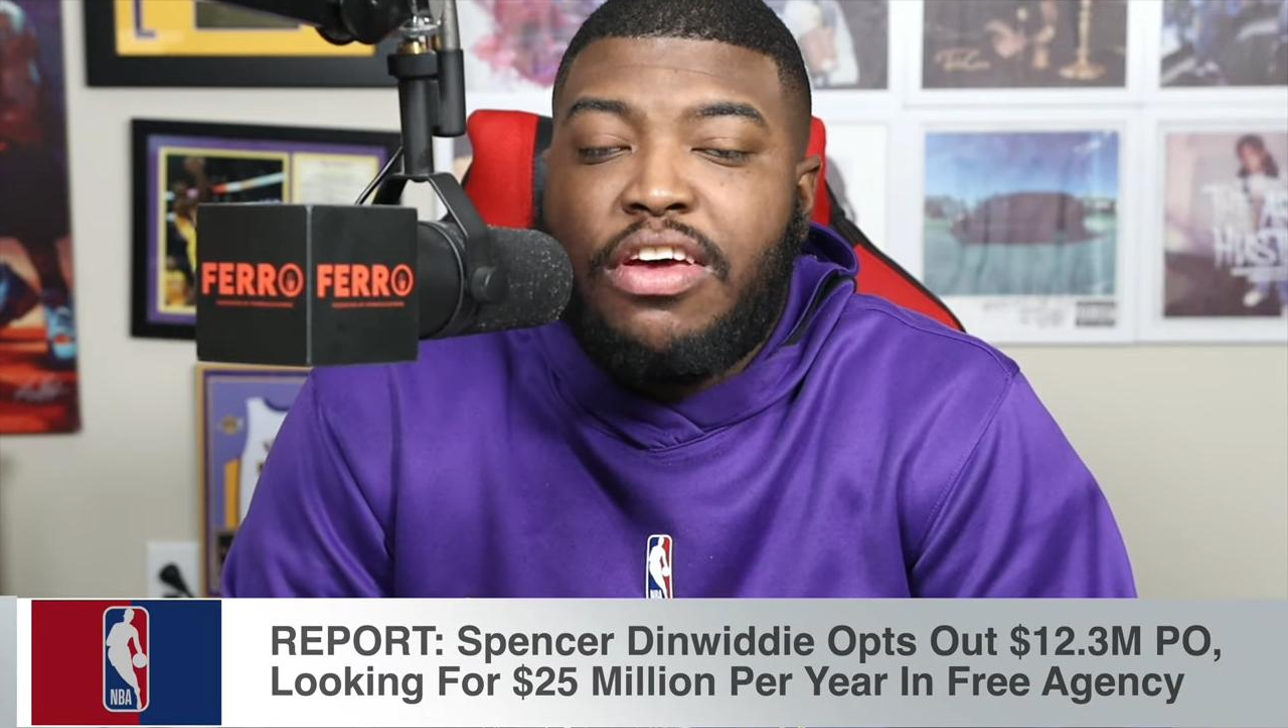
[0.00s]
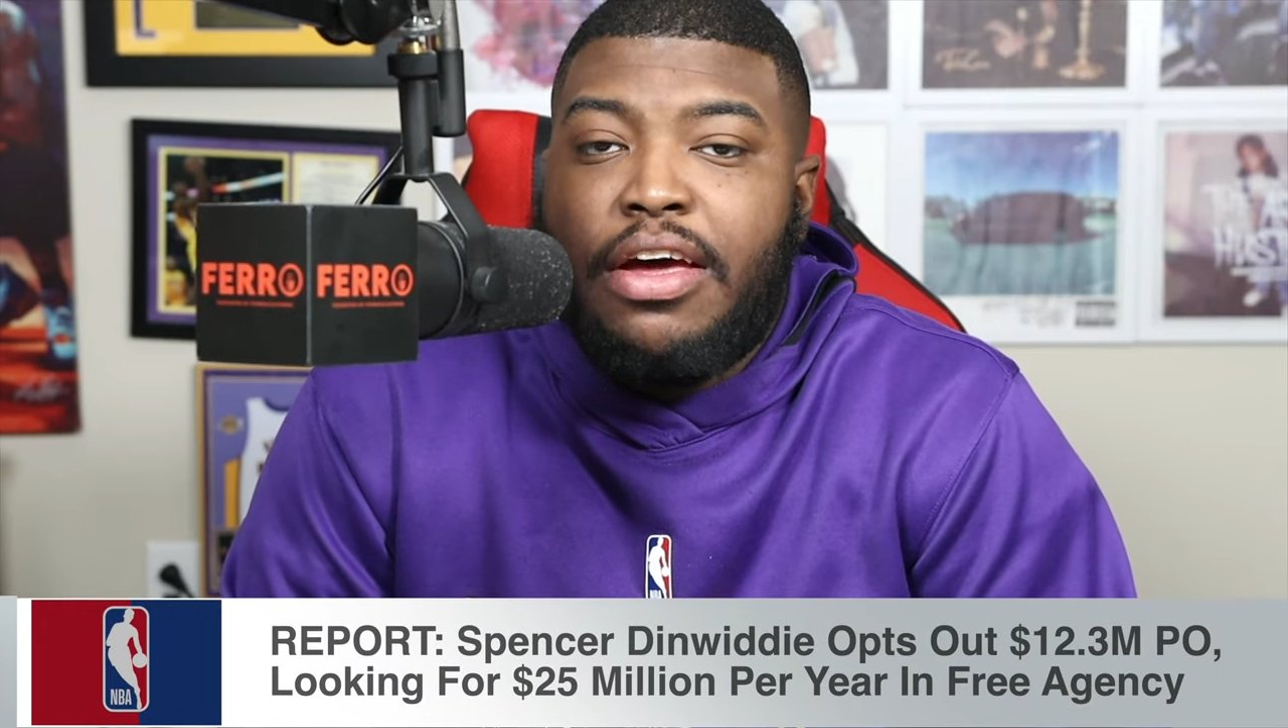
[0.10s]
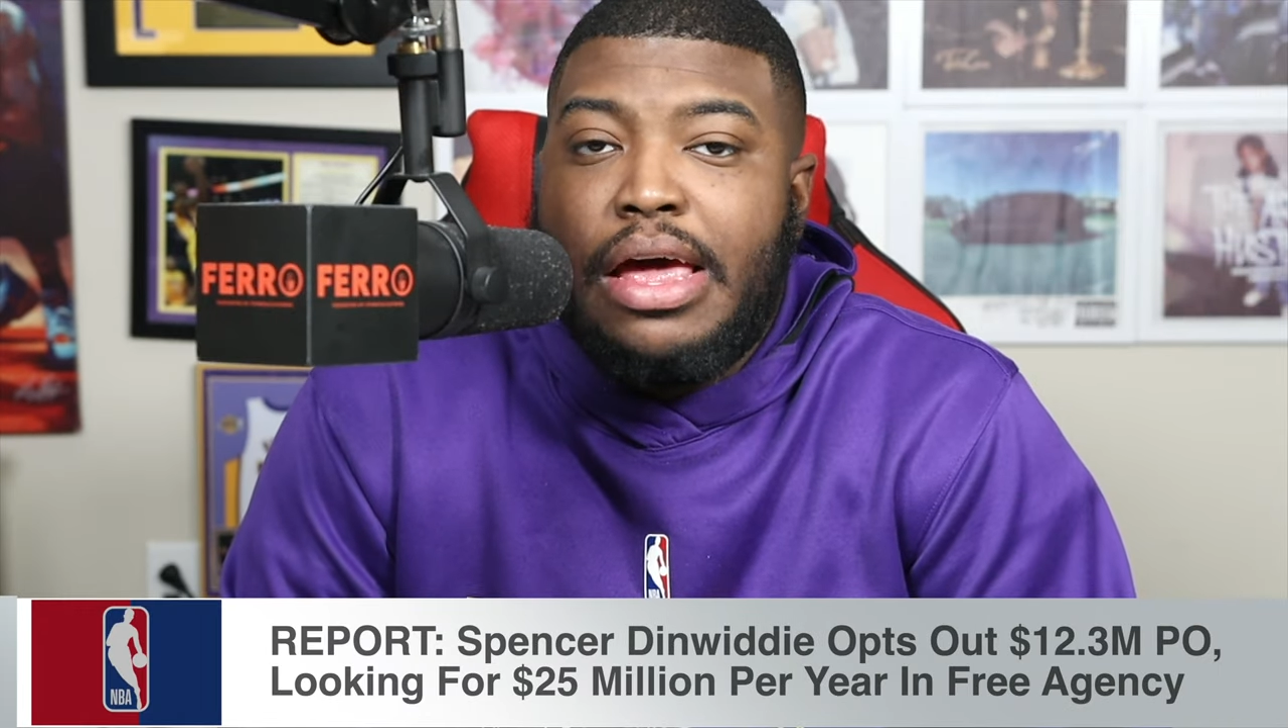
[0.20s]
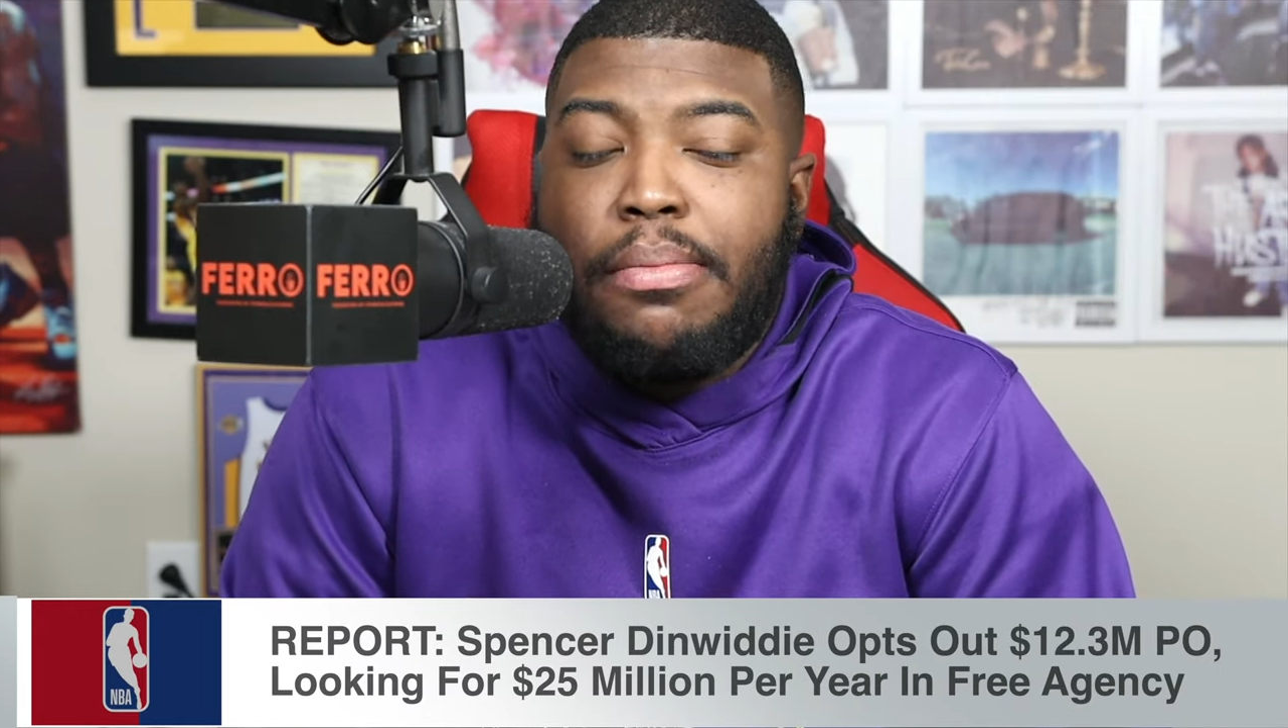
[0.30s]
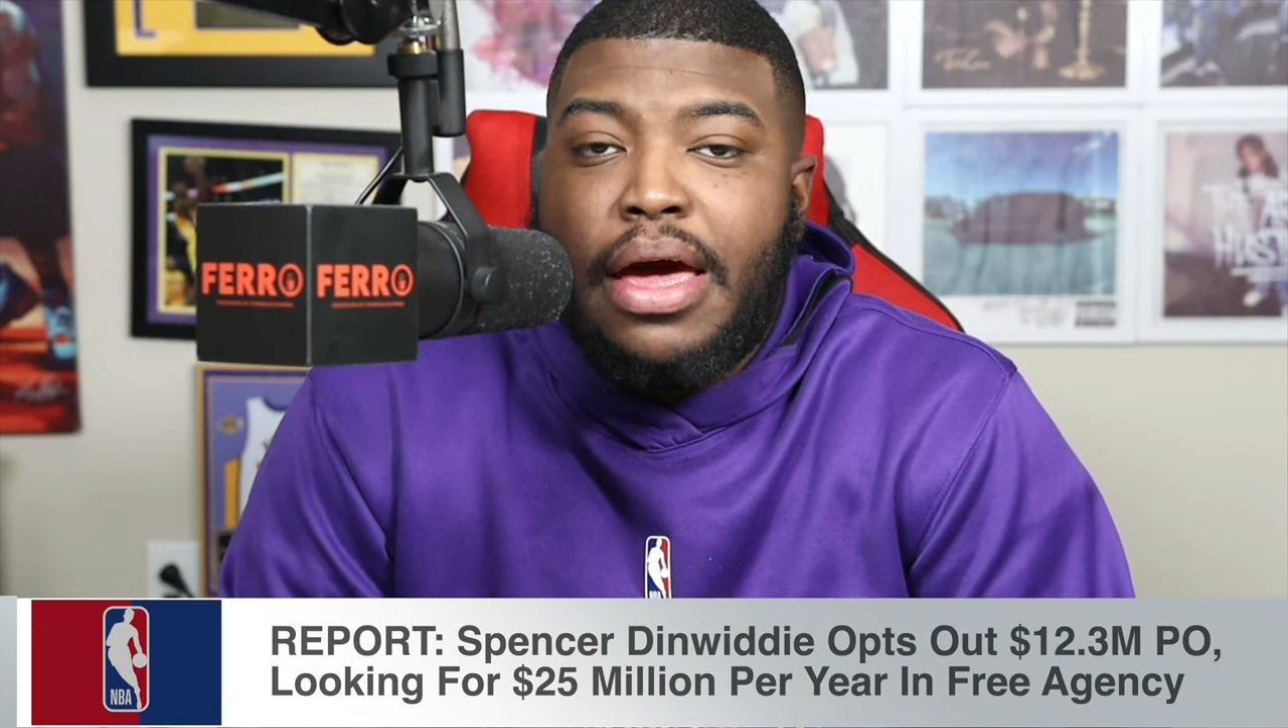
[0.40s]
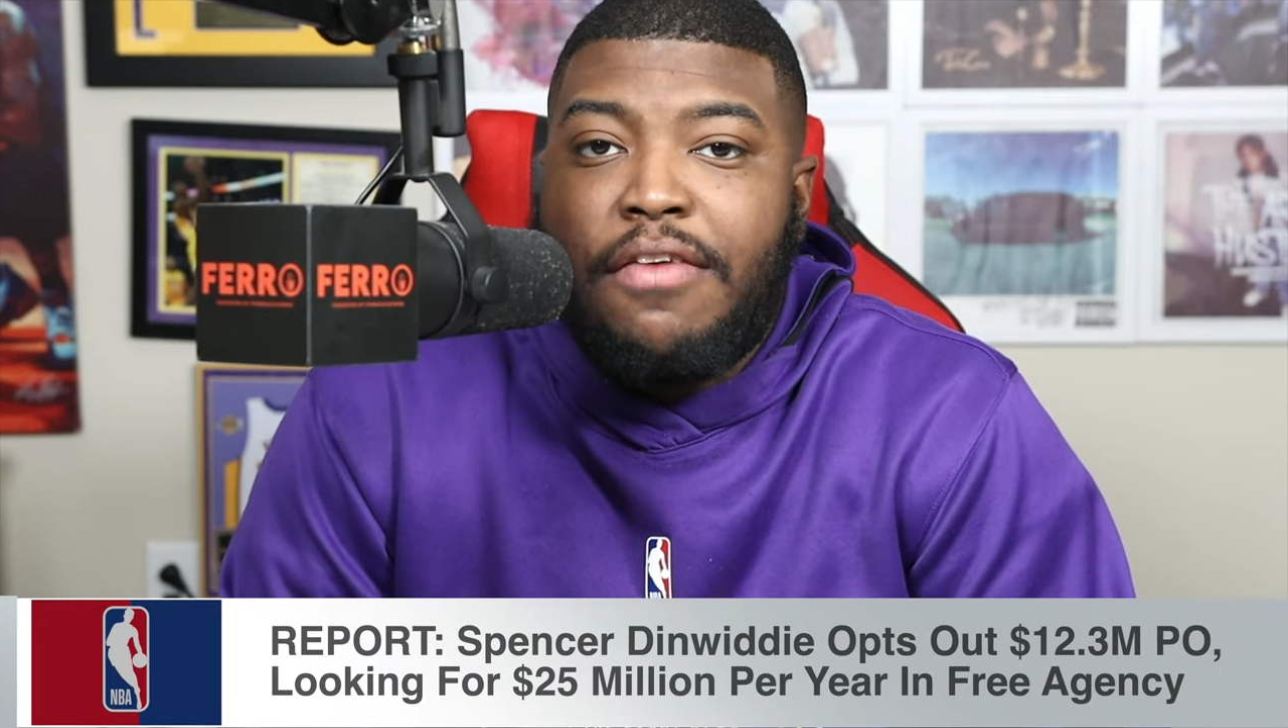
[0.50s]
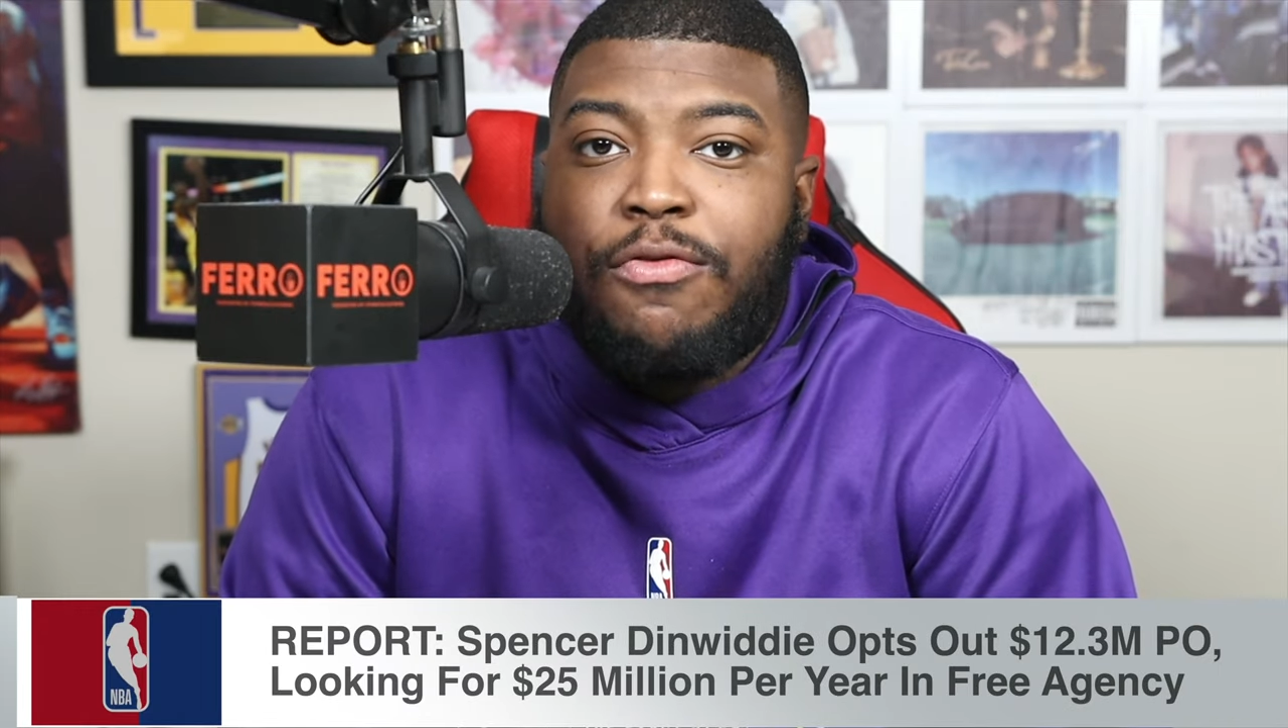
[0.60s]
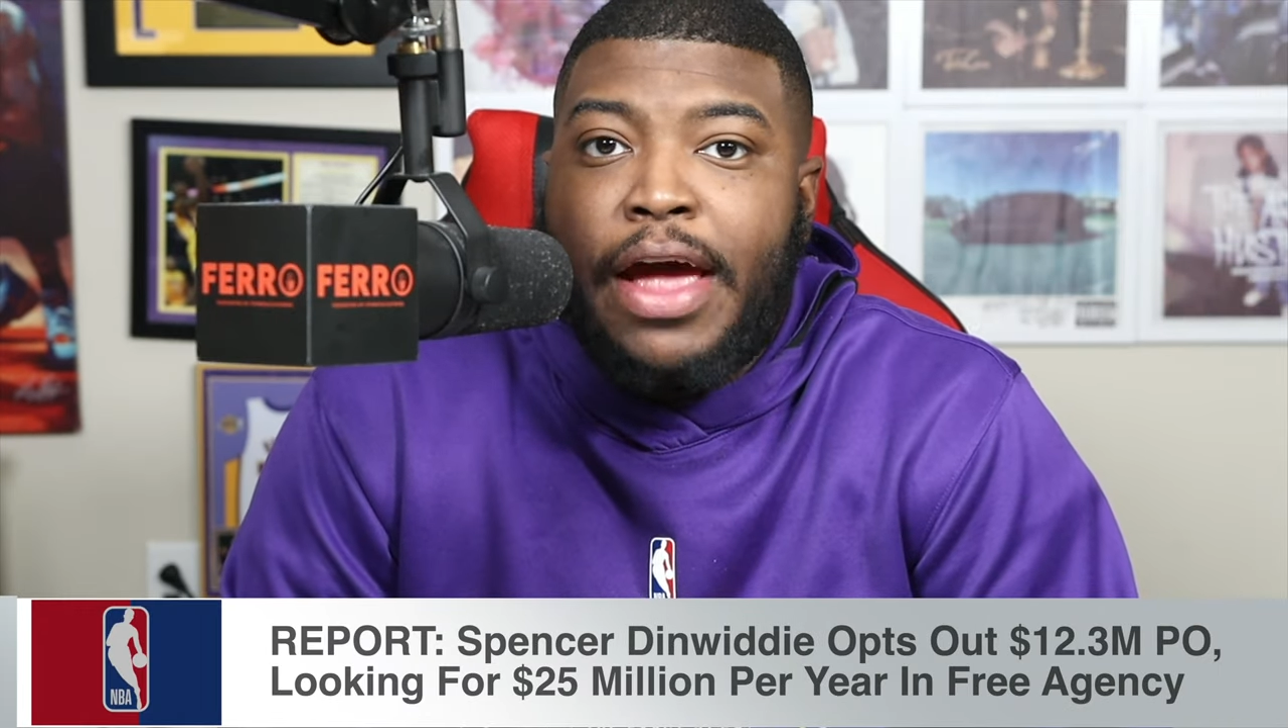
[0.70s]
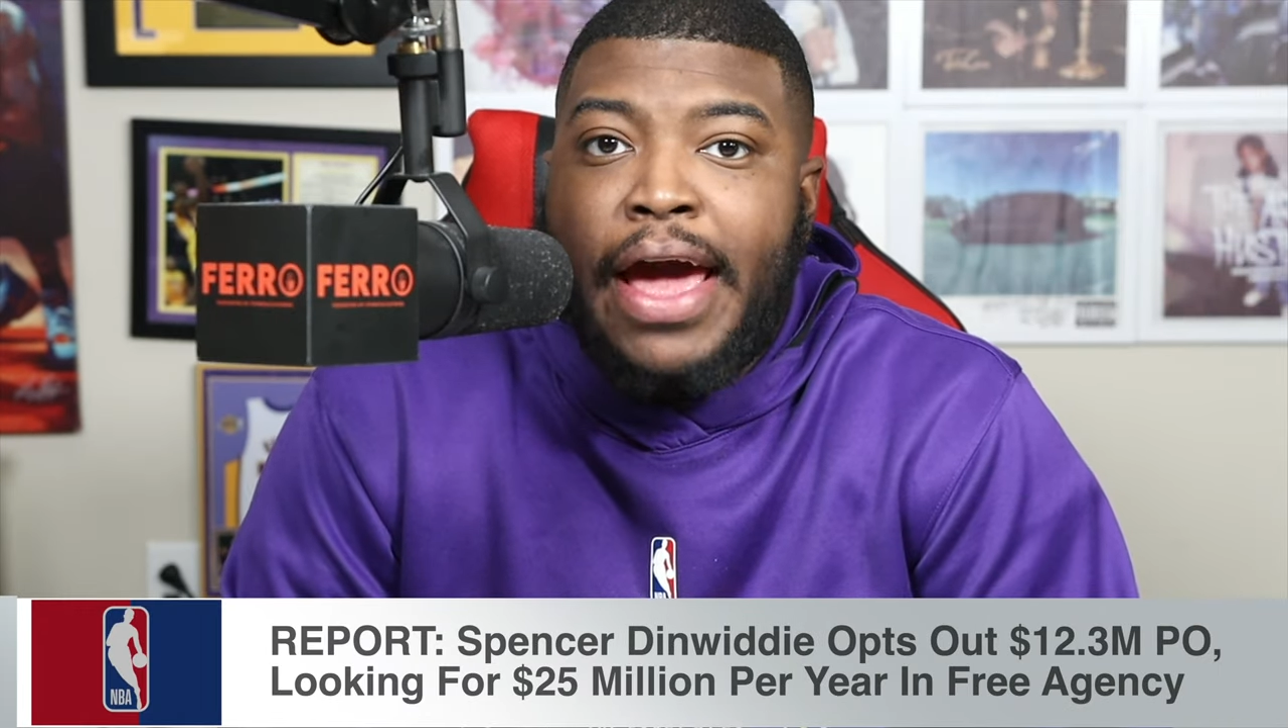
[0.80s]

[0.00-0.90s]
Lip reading: NBA free